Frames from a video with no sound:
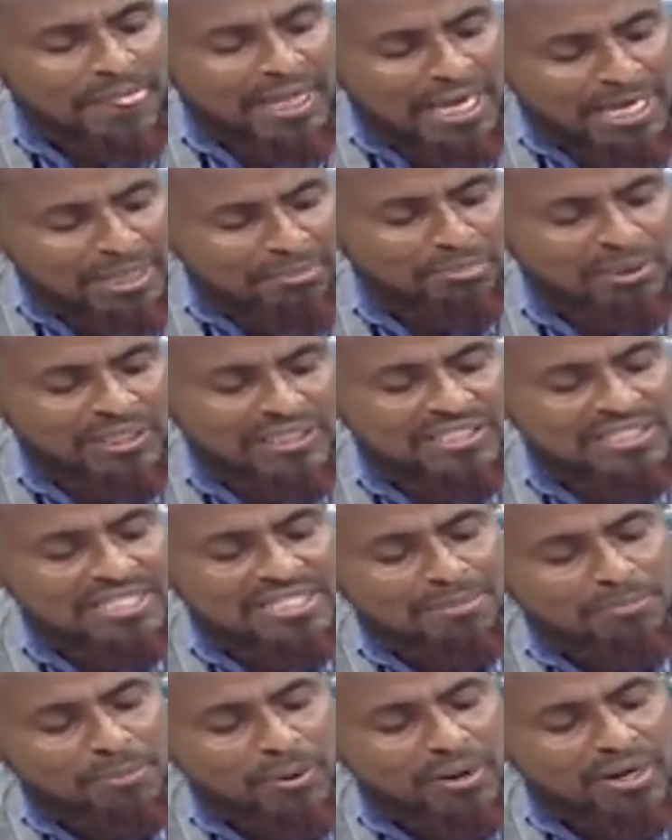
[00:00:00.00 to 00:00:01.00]
And peace is
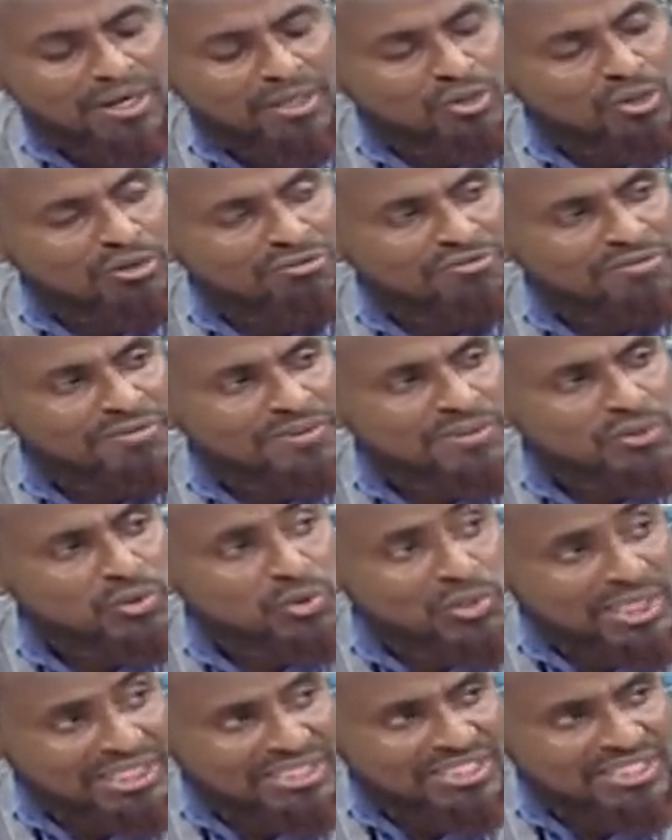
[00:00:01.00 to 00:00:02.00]
a product of
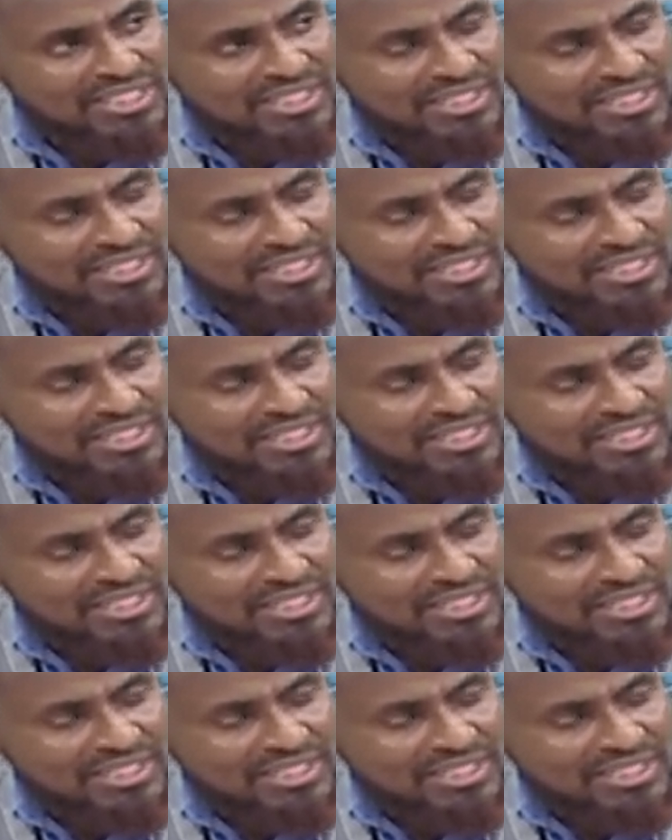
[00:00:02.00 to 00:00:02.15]
trust.